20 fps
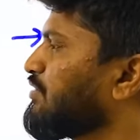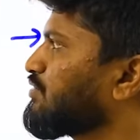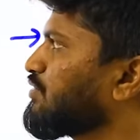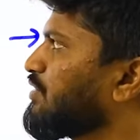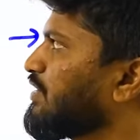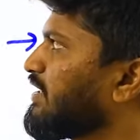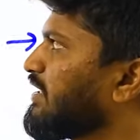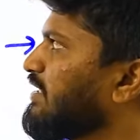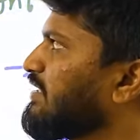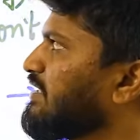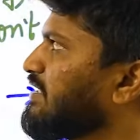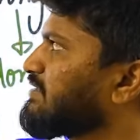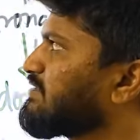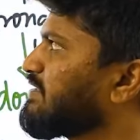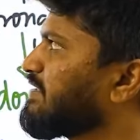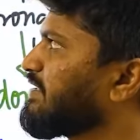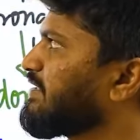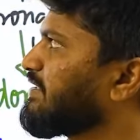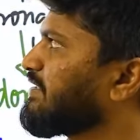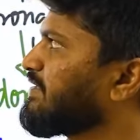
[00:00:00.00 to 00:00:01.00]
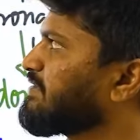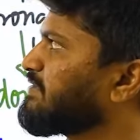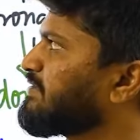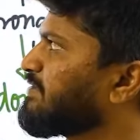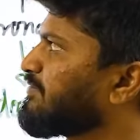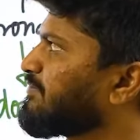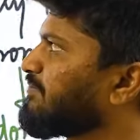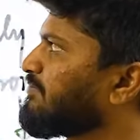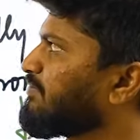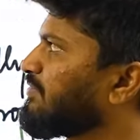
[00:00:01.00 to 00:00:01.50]
So the correct answer here is
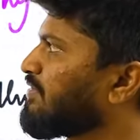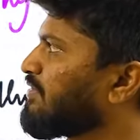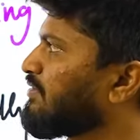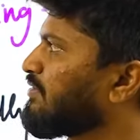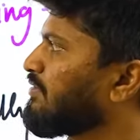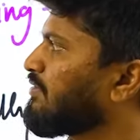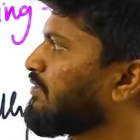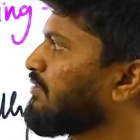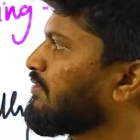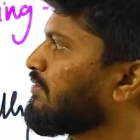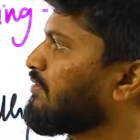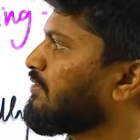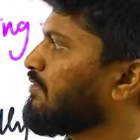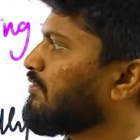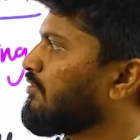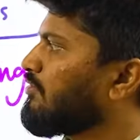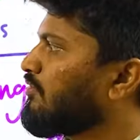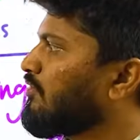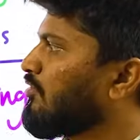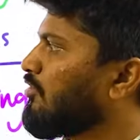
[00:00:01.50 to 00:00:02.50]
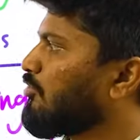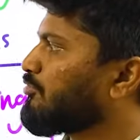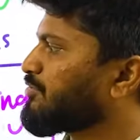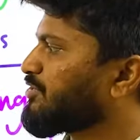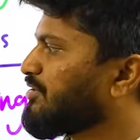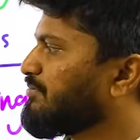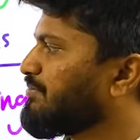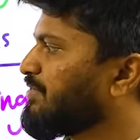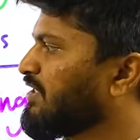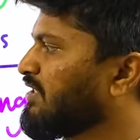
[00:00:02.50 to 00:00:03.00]

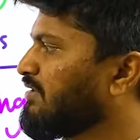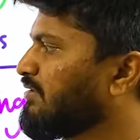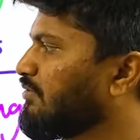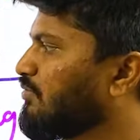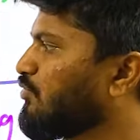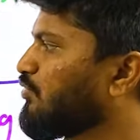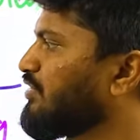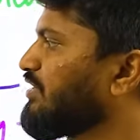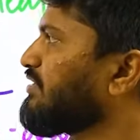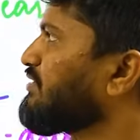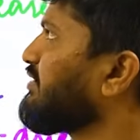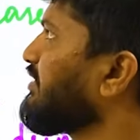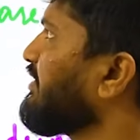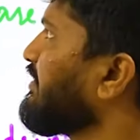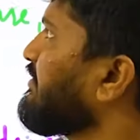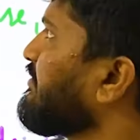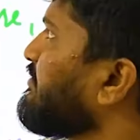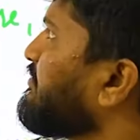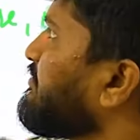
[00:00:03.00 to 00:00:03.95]
option B, only three.